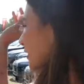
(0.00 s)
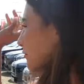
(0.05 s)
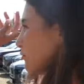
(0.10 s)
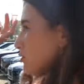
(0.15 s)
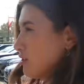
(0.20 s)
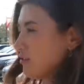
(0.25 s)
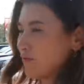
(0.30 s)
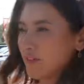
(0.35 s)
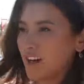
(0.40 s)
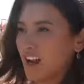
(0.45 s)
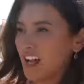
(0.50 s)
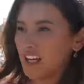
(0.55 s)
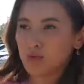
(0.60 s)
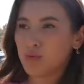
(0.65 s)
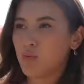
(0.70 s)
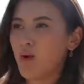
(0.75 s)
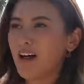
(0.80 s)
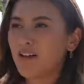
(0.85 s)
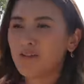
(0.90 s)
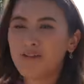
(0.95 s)
have driven like
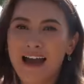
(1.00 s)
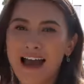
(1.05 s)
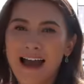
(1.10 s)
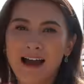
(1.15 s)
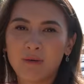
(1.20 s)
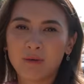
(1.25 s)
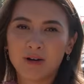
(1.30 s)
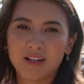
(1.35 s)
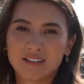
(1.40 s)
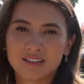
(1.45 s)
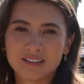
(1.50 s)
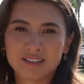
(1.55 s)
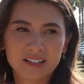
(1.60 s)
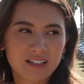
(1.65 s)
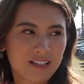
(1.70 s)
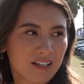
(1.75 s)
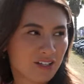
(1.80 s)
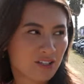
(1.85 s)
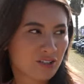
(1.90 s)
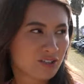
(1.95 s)
12 hours
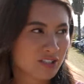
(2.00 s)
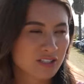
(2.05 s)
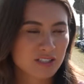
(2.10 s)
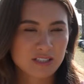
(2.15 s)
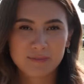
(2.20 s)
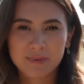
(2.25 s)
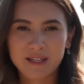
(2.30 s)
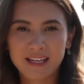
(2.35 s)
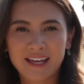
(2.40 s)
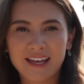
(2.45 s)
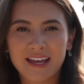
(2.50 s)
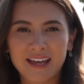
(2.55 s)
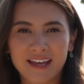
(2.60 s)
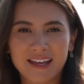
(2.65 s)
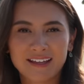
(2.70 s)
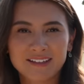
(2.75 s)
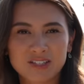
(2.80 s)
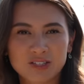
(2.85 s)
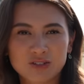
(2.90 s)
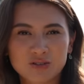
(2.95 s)
just to be
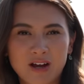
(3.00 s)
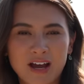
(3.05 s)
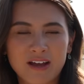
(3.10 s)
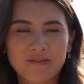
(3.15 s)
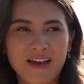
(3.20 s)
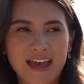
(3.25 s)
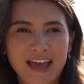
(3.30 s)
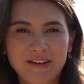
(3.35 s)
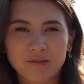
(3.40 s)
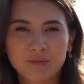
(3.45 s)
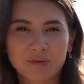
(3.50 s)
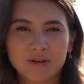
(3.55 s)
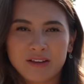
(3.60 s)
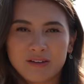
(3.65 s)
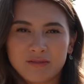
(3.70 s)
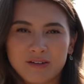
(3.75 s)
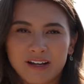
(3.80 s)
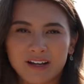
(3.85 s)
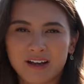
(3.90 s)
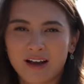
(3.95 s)
here to drive everyone at
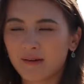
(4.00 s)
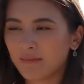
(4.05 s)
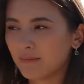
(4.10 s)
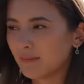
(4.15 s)
the Ryder Cup.